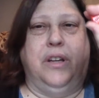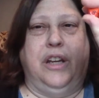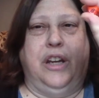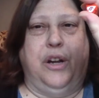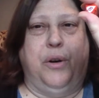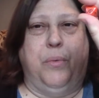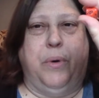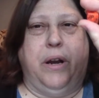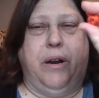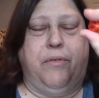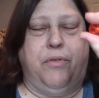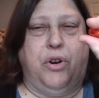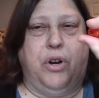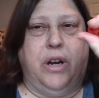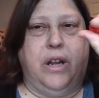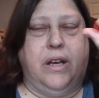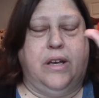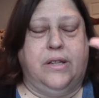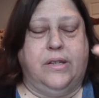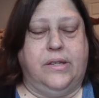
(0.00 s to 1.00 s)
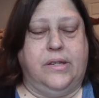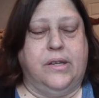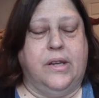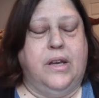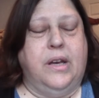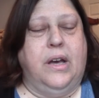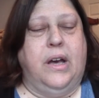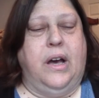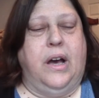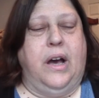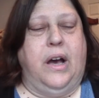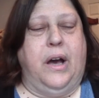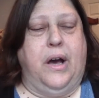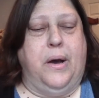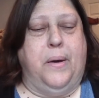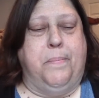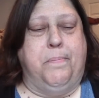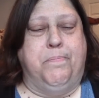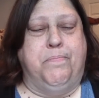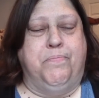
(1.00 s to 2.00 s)
whatever it is.
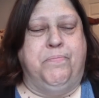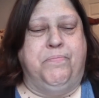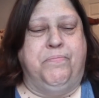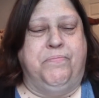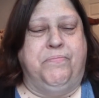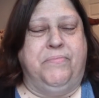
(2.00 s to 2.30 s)
But